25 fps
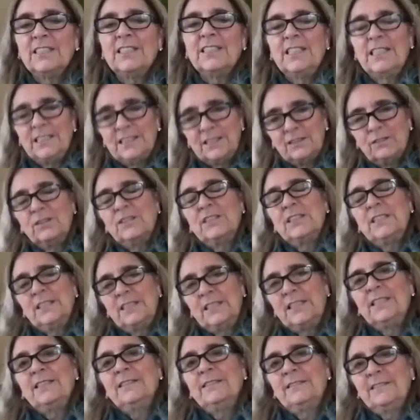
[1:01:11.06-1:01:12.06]
it's
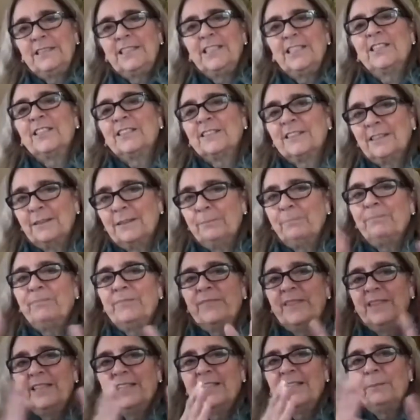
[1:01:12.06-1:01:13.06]
you know,
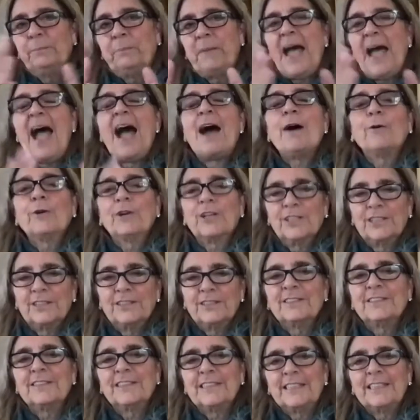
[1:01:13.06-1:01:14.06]
the
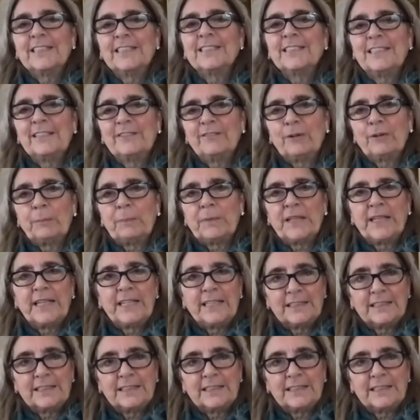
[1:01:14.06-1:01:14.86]
power's in a different place.